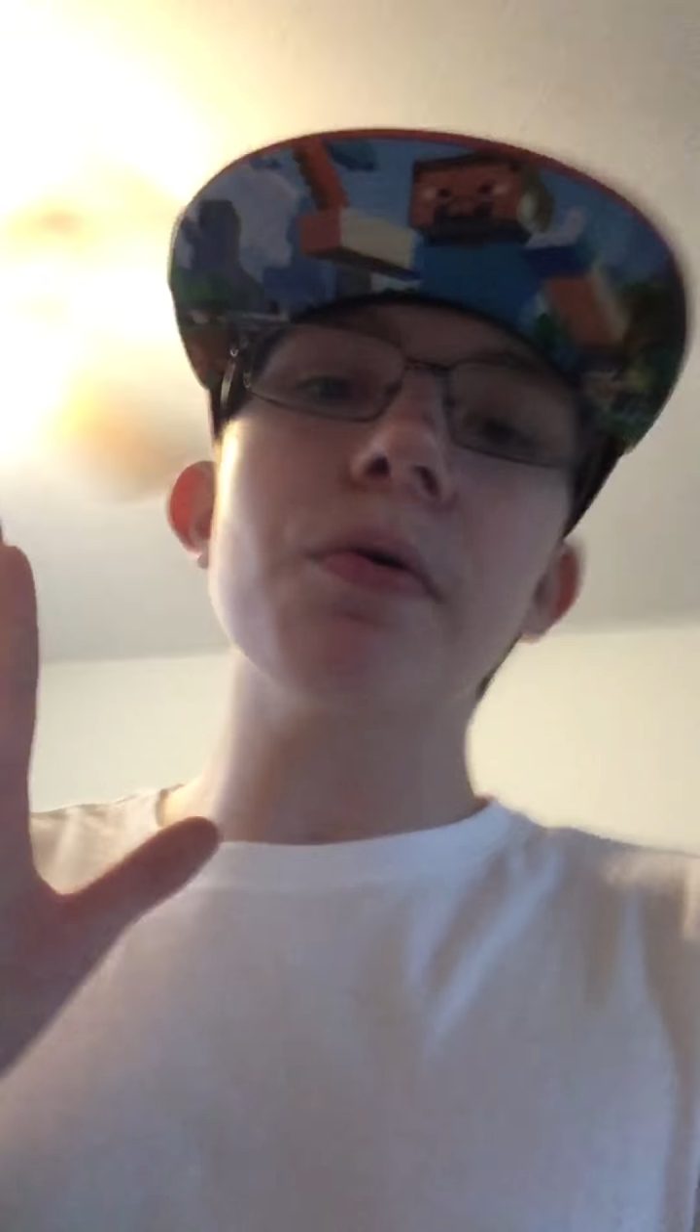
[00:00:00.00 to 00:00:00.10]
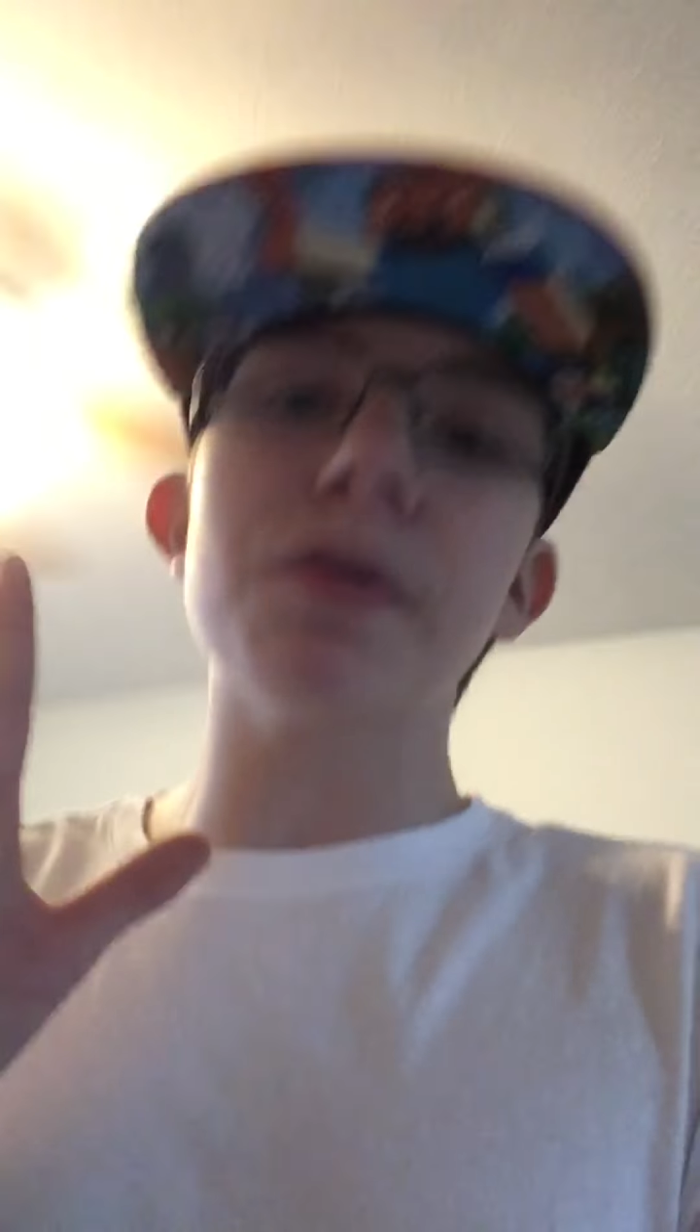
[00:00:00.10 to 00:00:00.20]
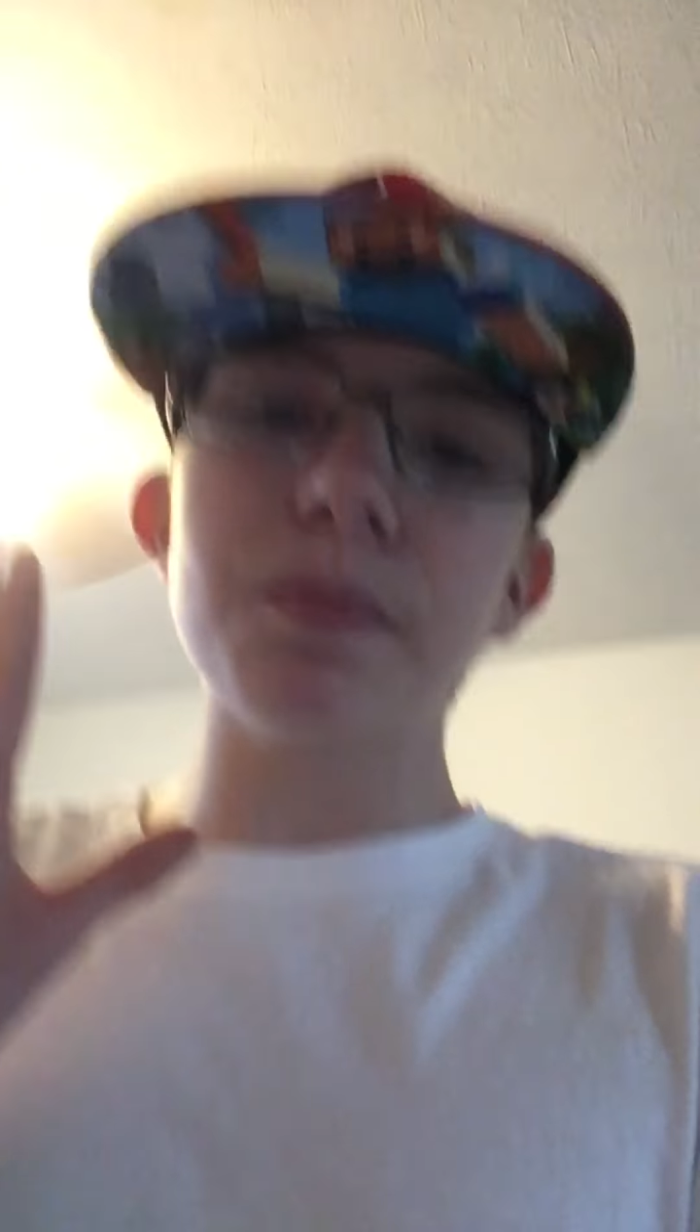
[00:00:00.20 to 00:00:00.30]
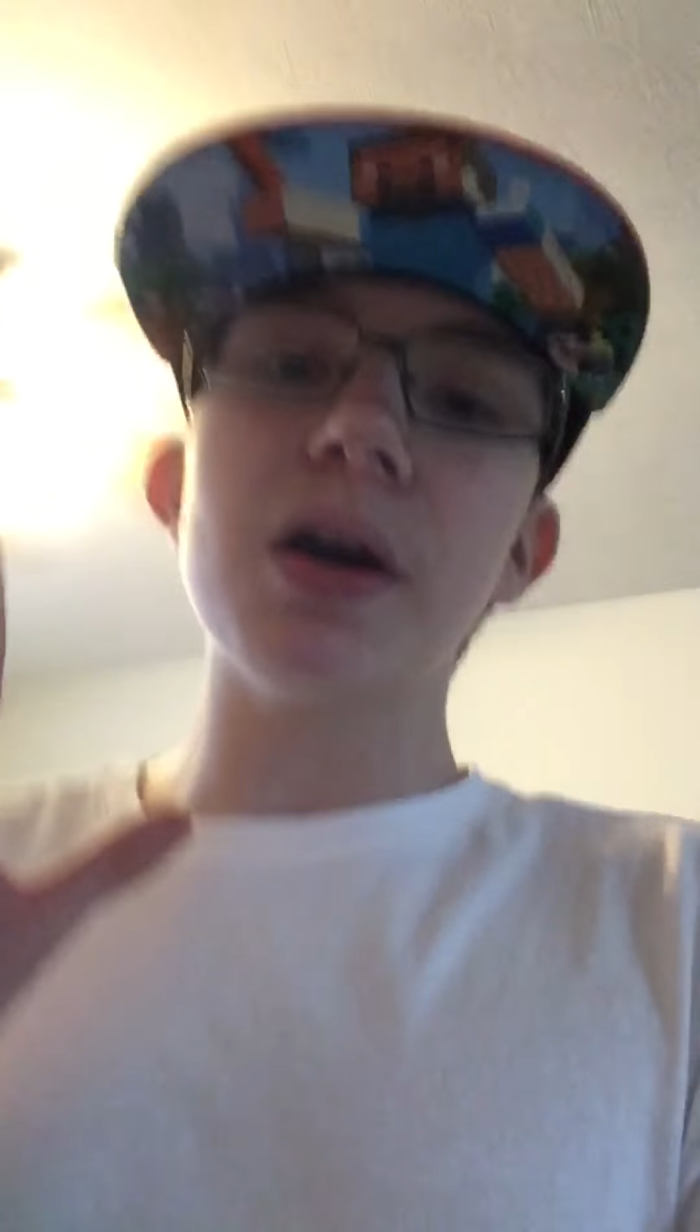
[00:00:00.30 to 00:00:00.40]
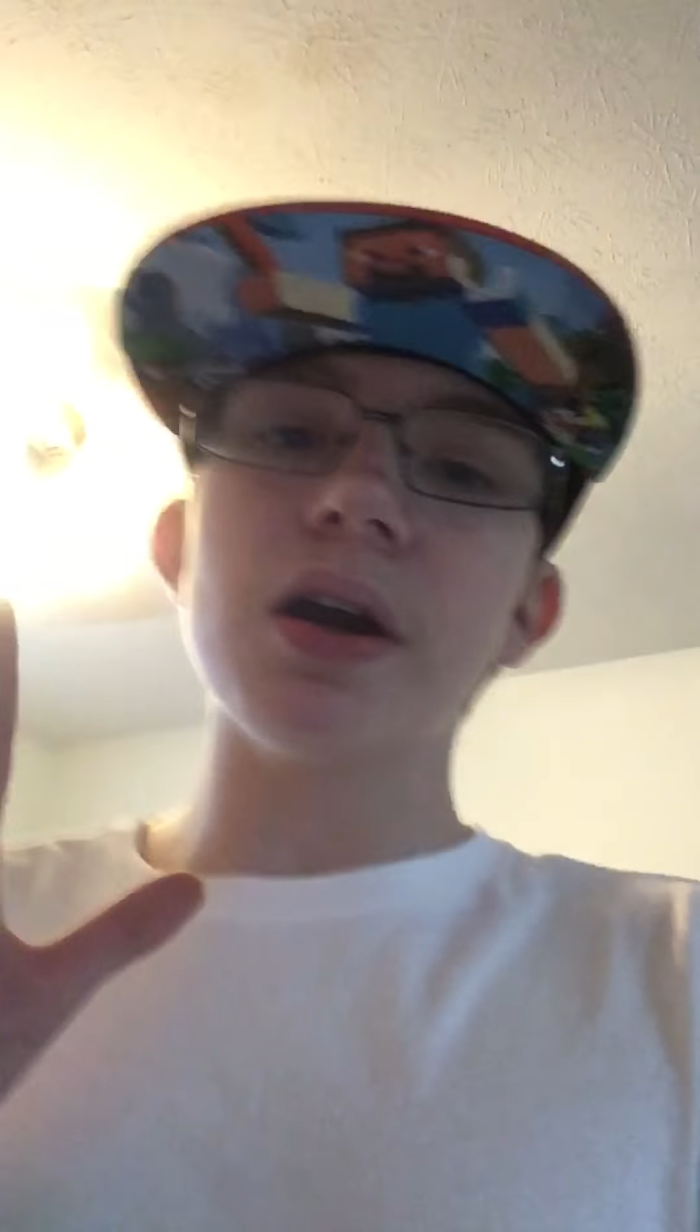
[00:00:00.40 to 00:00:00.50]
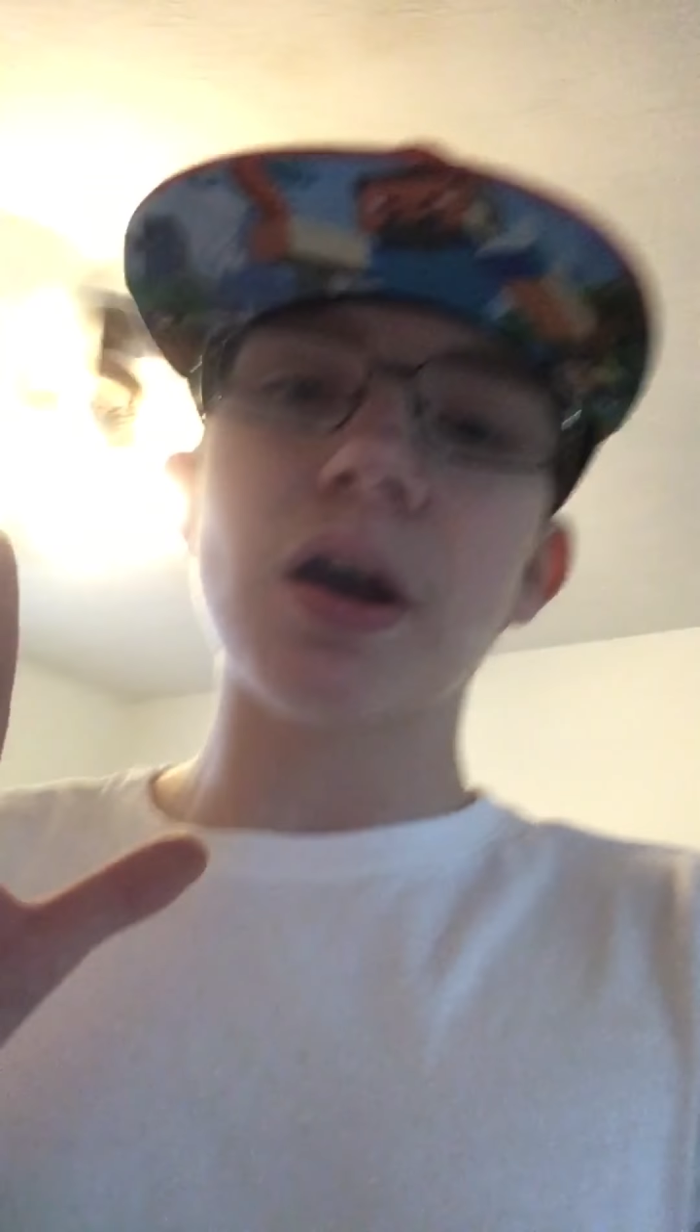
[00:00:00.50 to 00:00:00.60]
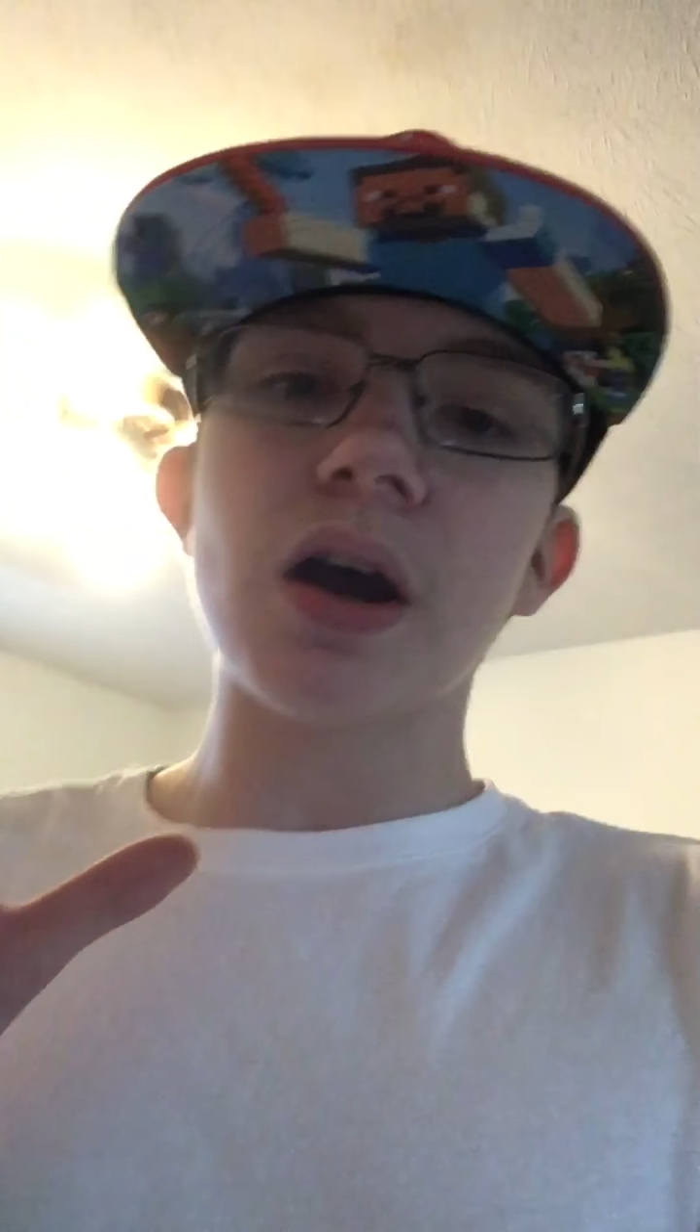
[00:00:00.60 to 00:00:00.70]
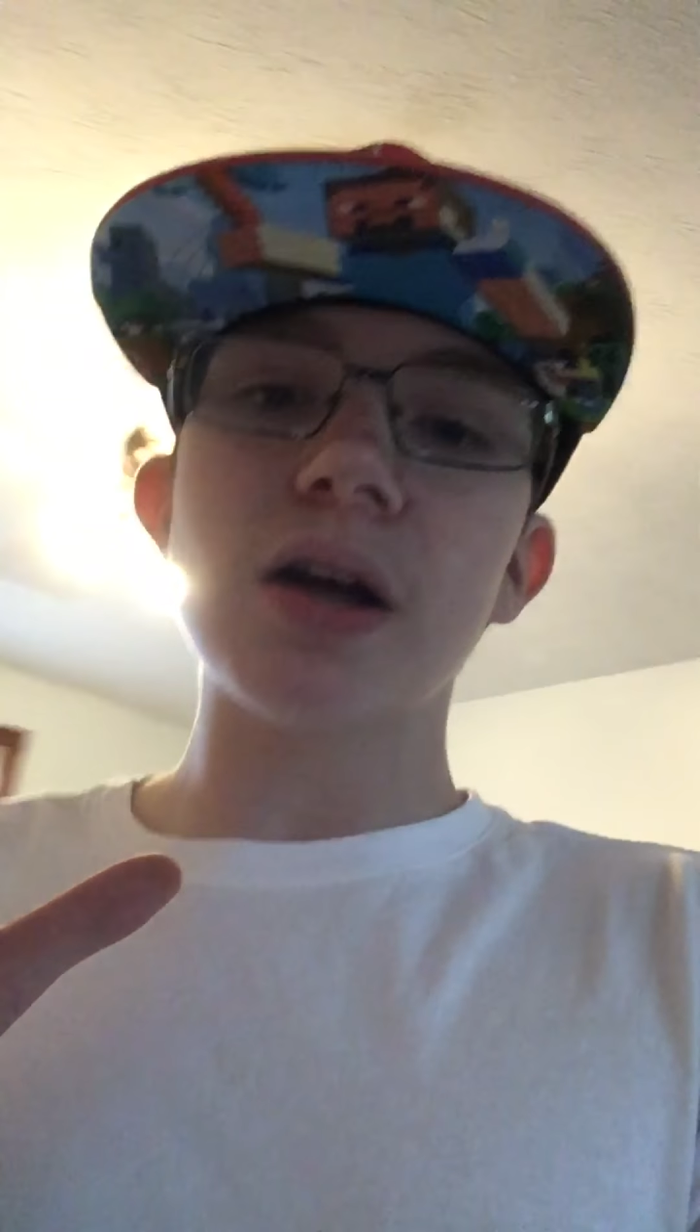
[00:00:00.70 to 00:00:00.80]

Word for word: with me